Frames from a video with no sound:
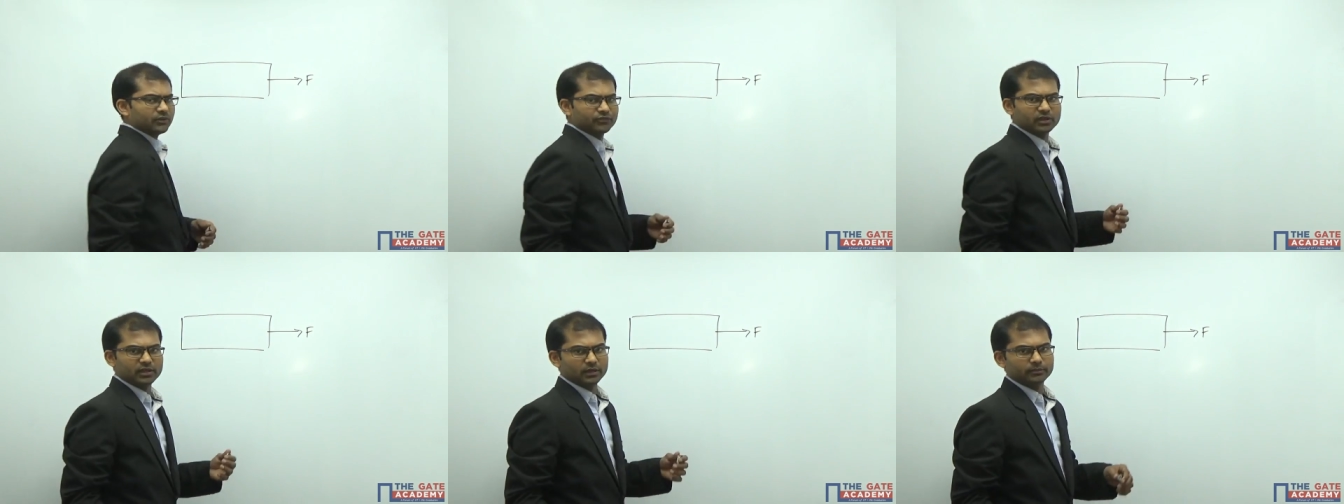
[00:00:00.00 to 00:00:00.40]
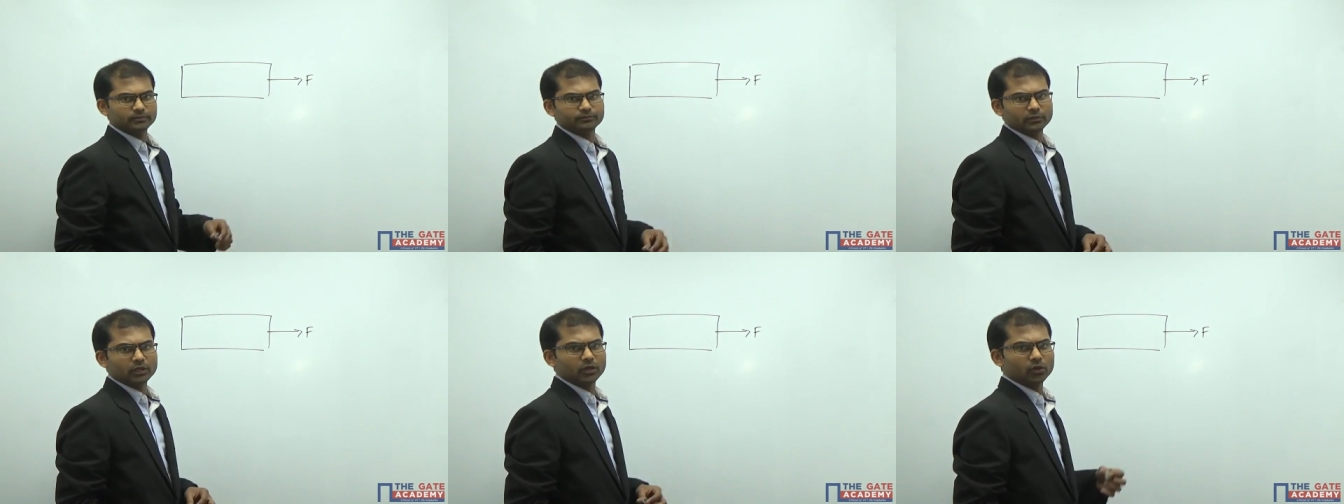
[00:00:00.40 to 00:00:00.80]
F here,
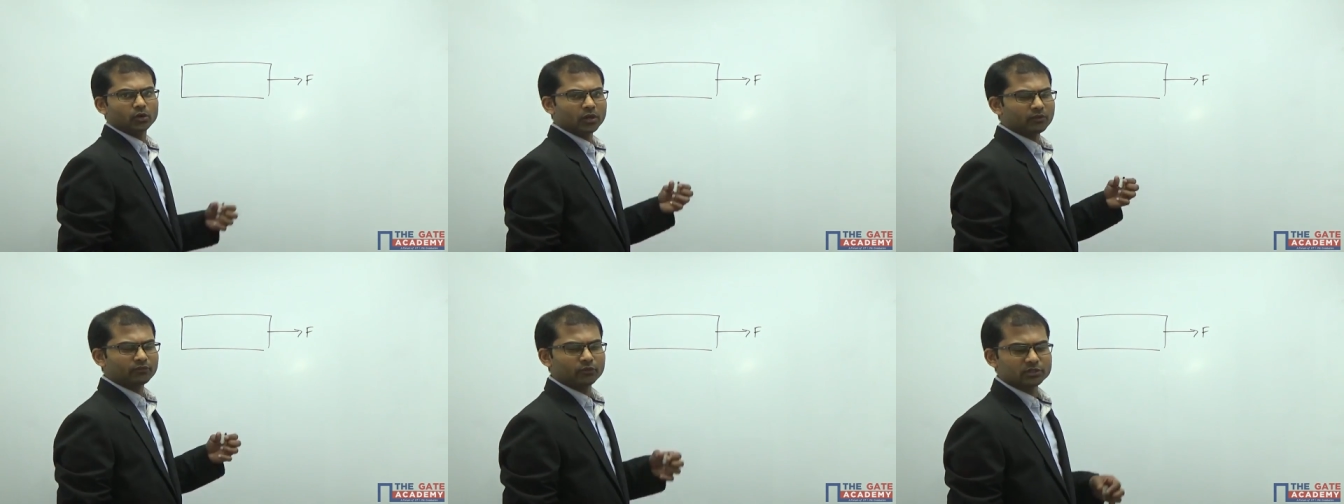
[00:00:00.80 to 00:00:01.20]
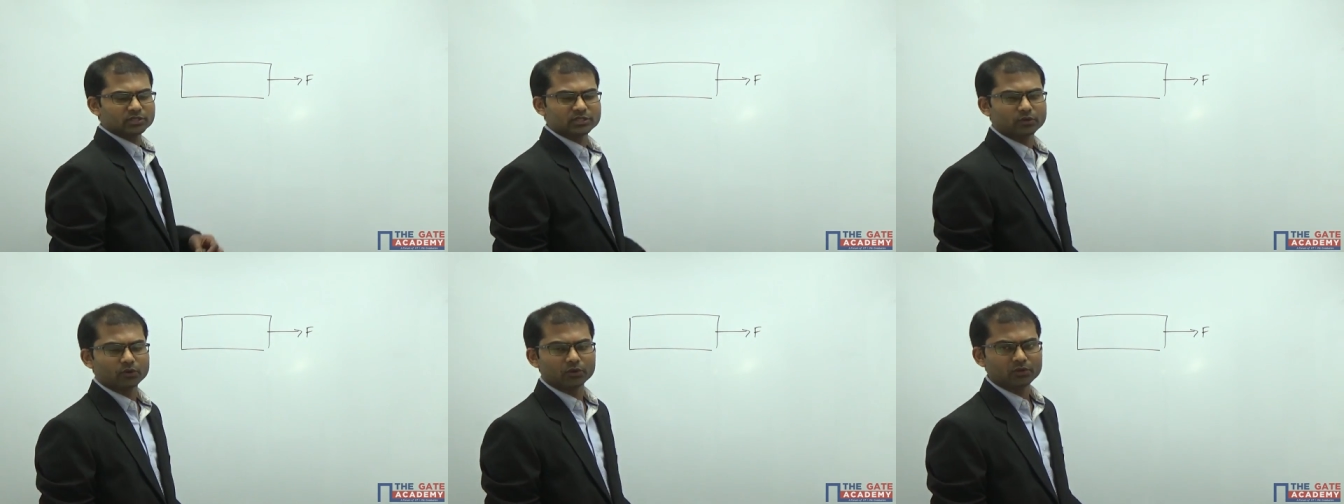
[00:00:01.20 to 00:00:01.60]
or load or force
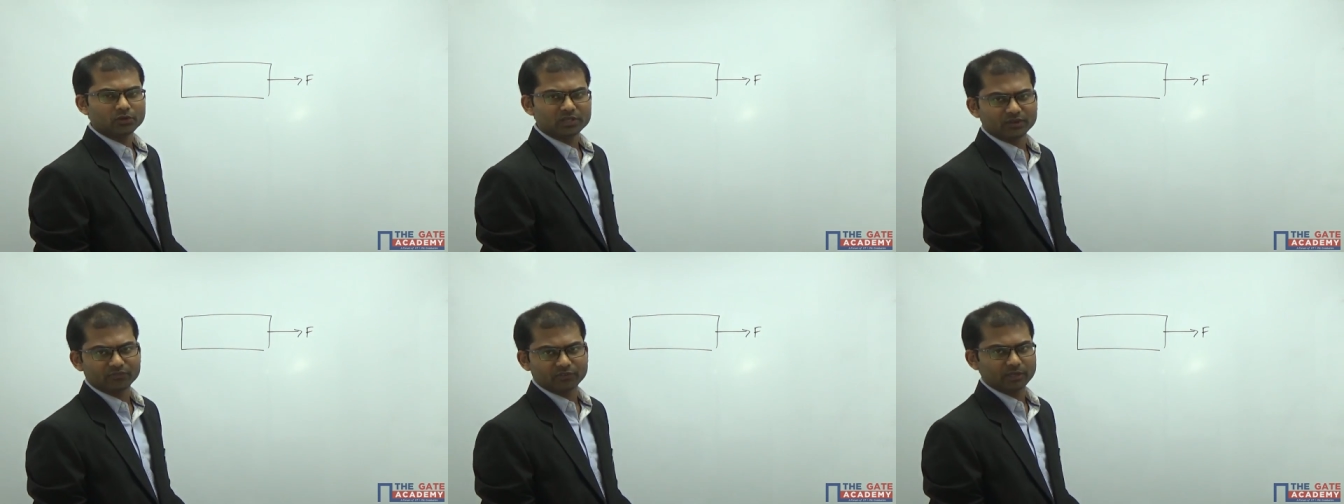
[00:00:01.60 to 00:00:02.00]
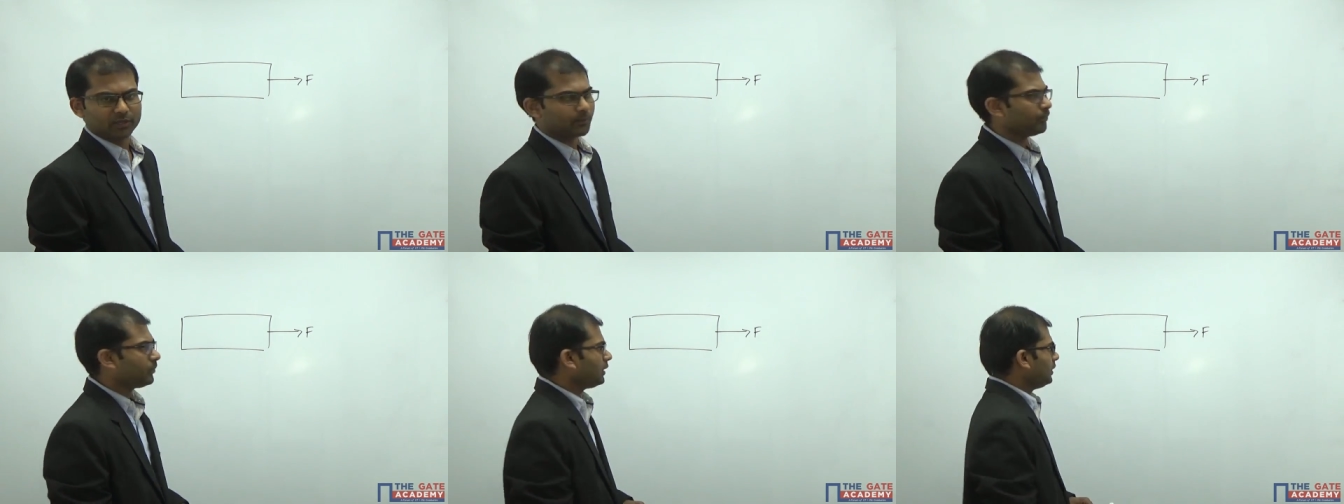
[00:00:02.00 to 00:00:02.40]
is equal to F here.